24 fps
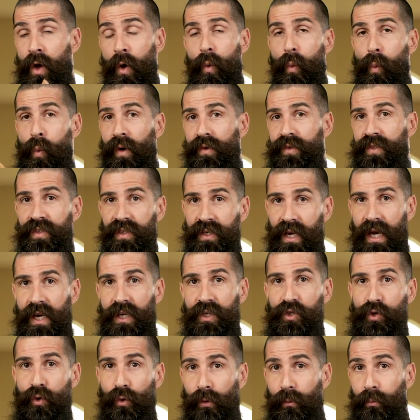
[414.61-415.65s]
what
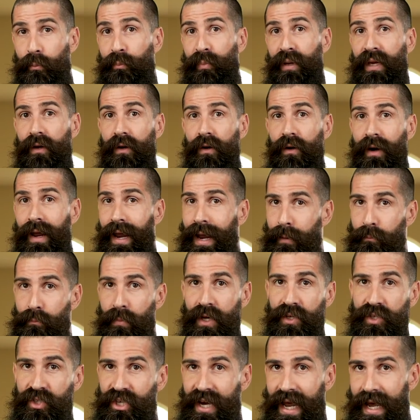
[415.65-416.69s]
stage your beard and
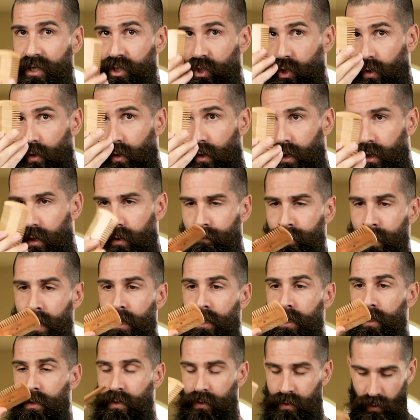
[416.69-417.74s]
mustache are in.
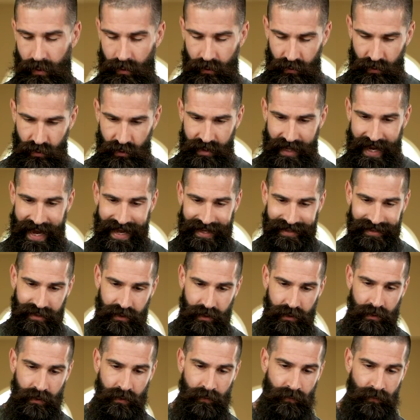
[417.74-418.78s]
So there's that.